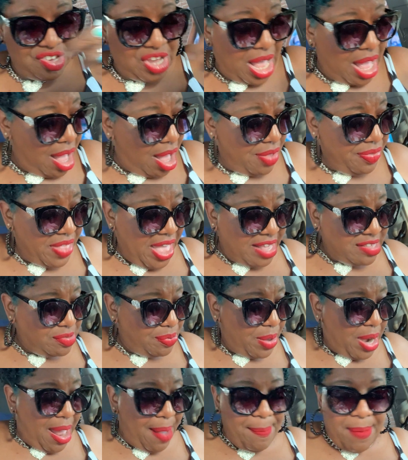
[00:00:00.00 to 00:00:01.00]
y'all. That's
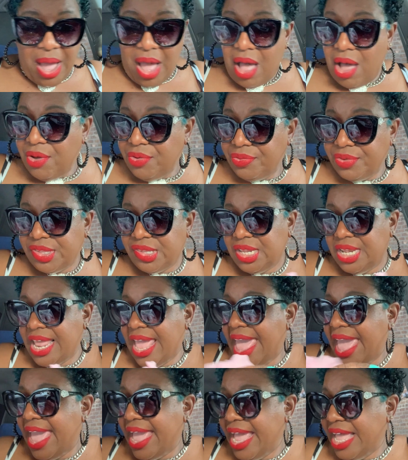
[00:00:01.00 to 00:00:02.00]
what I bought
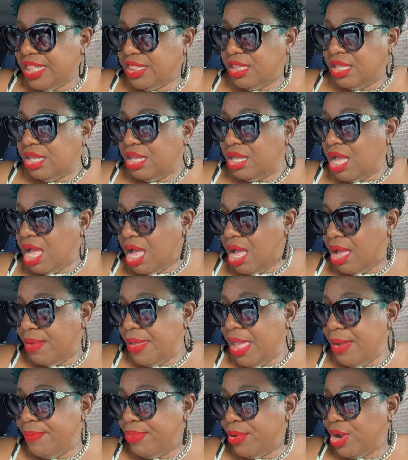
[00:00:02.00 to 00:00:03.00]
today at the um,
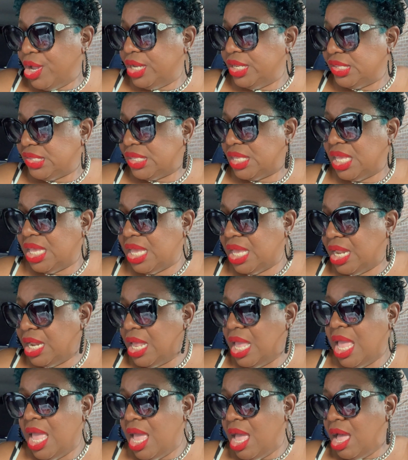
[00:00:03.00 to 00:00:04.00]
at Burlington.
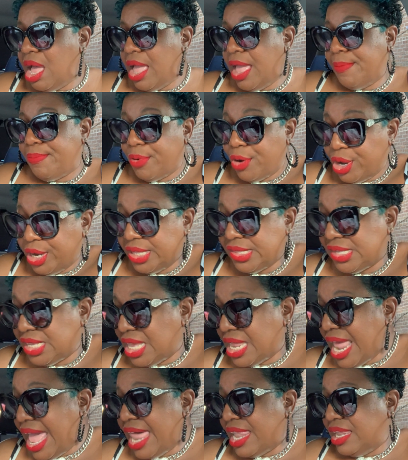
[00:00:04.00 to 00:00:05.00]
At
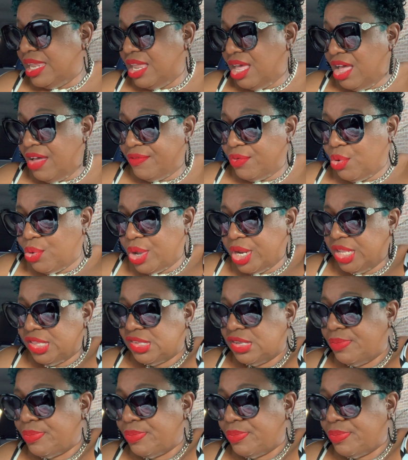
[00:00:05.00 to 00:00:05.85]
Burlington, I love going into